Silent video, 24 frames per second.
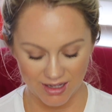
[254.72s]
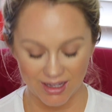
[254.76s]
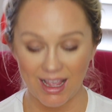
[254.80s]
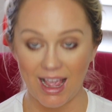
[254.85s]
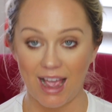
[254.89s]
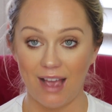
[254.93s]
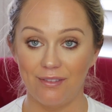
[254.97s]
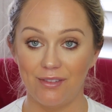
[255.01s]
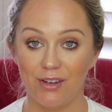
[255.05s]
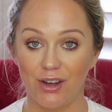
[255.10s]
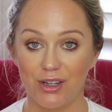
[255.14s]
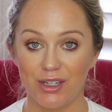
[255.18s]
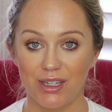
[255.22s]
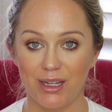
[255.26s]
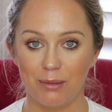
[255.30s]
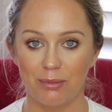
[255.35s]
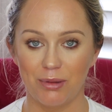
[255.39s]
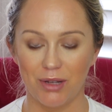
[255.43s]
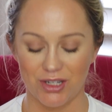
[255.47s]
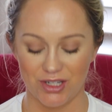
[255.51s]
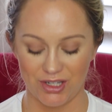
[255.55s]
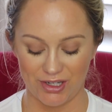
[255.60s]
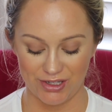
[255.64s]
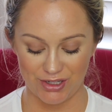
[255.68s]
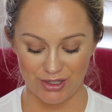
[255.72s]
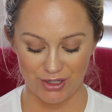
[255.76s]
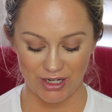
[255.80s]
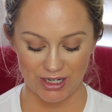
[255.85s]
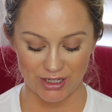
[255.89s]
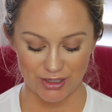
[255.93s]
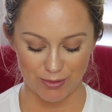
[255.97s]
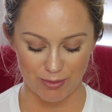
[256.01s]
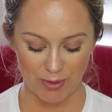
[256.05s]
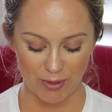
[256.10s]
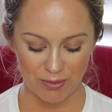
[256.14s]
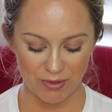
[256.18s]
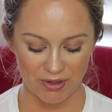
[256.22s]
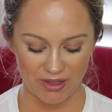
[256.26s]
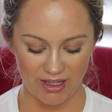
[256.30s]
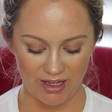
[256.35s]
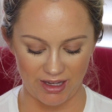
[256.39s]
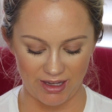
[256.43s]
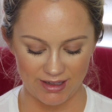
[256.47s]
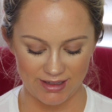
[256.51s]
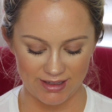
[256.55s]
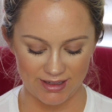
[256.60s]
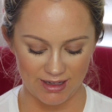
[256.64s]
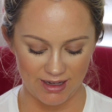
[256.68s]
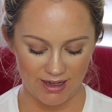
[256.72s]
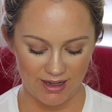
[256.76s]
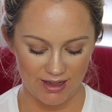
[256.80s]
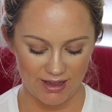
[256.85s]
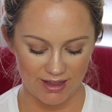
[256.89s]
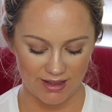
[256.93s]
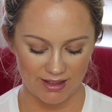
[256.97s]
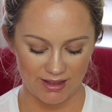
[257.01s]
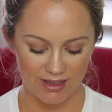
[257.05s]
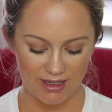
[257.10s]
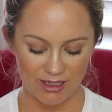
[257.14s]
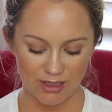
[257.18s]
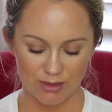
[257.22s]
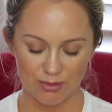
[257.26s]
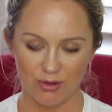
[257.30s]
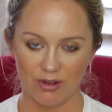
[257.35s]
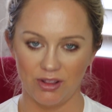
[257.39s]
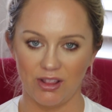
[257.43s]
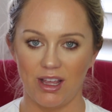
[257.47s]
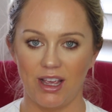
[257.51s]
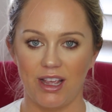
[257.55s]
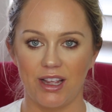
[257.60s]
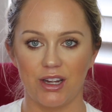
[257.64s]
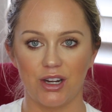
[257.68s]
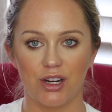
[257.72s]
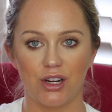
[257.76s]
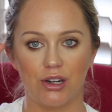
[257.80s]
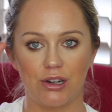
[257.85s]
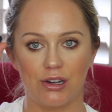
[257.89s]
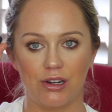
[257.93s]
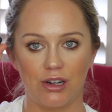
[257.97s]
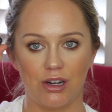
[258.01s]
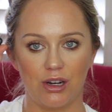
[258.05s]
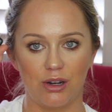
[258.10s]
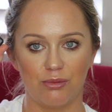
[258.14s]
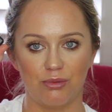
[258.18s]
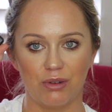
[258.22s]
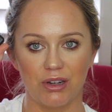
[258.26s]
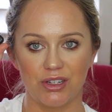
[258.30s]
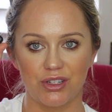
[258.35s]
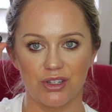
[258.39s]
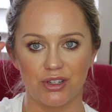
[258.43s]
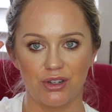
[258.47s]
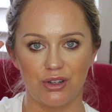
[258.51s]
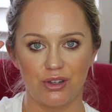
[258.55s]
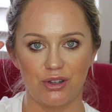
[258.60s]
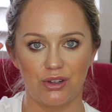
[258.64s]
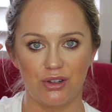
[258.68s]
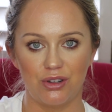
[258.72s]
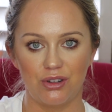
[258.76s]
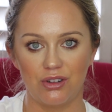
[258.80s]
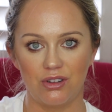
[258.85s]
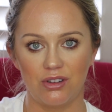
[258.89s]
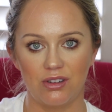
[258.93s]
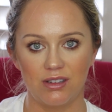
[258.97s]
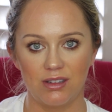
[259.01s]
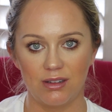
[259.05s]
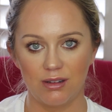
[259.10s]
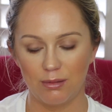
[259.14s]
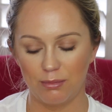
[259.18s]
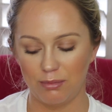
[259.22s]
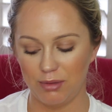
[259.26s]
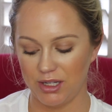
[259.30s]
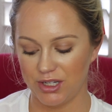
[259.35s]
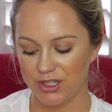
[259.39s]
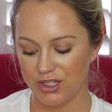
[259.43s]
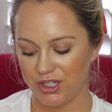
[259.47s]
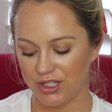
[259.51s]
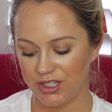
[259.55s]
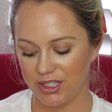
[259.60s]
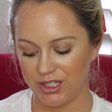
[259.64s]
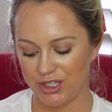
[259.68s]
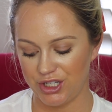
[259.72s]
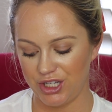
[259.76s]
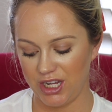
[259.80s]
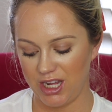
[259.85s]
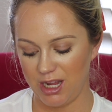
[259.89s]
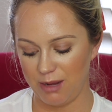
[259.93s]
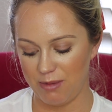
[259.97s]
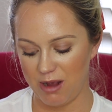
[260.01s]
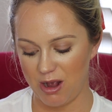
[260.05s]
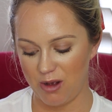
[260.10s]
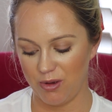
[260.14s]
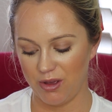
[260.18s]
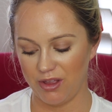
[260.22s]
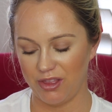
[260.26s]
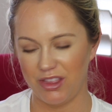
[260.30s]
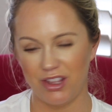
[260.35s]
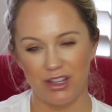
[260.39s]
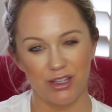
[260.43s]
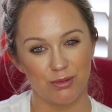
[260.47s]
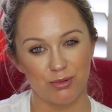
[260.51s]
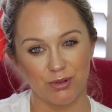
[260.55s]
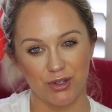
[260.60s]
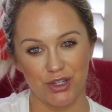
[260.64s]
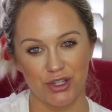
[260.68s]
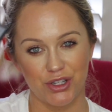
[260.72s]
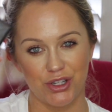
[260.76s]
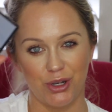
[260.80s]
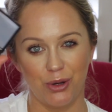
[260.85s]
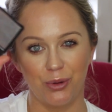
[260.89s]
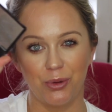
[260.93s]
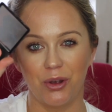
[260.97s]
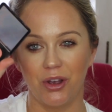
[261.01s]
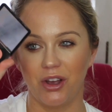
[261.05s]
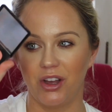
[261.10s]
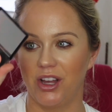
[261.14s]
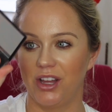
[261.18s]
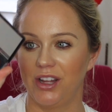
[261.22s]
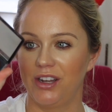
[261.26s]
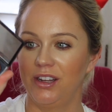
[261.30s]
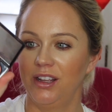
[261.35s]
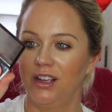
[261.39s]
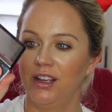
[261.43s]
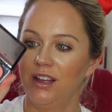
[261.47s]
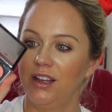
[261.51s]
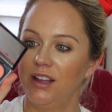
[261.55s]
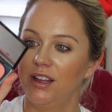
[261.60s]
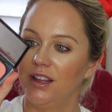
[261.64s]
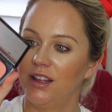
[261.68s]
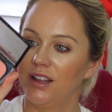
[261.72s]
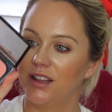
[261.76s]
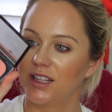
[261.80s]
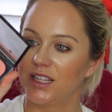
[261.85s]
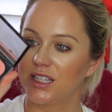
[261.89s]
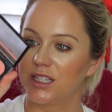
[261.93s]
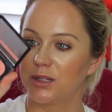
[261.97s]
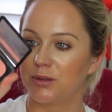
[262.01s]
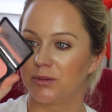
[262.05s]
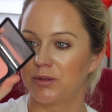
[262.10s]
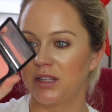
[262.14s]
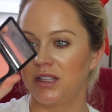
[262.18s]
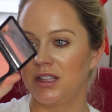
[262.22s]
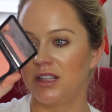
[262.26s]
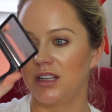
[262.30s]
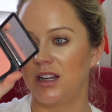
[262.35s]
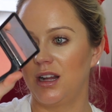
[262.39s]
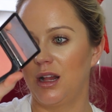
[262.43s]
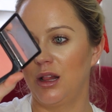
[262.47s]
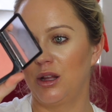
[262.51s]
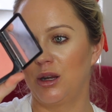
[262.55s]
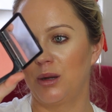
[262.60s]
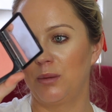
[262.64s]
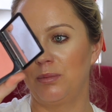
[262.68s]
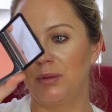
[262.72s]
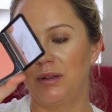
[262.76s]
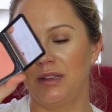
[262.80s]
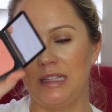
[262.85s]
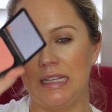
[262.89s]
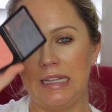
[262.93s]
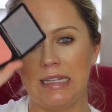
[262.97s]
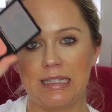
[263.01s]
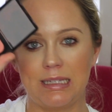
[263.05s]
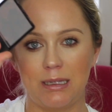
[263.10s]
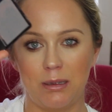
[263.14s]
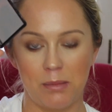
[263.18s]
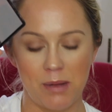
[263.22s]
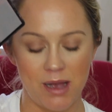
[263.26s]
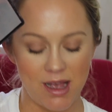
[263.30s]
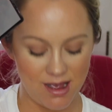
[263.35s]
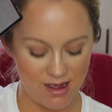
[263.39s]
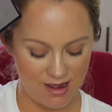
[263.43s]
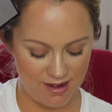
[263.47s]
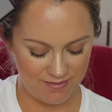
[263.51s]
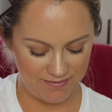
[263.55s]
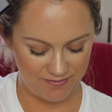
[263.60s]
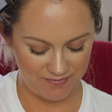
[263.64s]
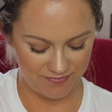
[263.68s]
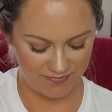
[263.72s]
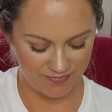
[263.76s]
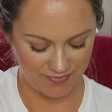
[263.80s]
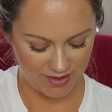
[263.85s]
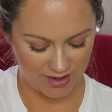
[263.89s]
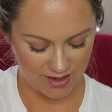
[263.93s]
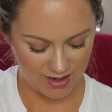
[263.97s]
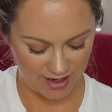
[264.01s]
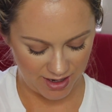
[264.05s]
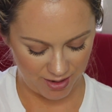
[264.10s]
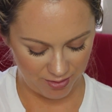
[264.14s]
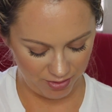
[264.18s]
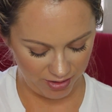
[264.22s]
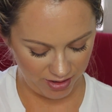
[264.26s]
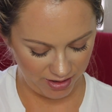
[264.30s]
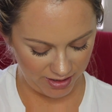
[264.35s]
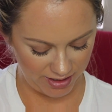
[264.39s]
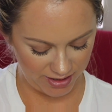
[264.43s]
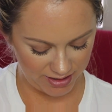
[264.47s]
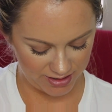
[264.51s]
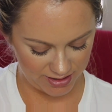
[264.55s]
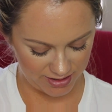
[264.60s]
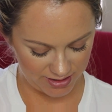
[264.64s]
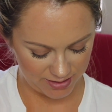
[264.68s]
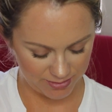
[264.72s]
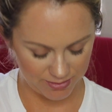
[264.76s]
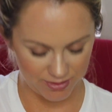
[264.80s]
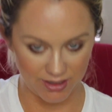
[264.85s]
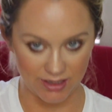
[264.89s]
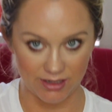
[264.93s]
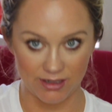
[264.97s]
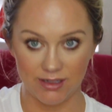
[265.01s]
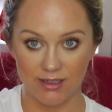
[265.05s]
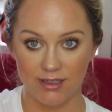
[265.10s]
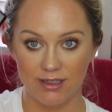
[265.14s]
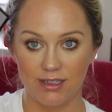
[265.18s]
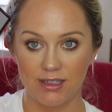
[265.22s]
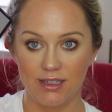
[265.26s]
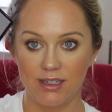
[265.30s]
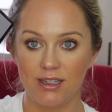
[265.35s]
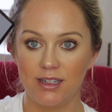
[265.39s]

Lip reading: Kat Von D blushes. Do you guys remember these? These were like her original blushes that she came out with. These were so good. This was in the color Bellissima. I really liked this one.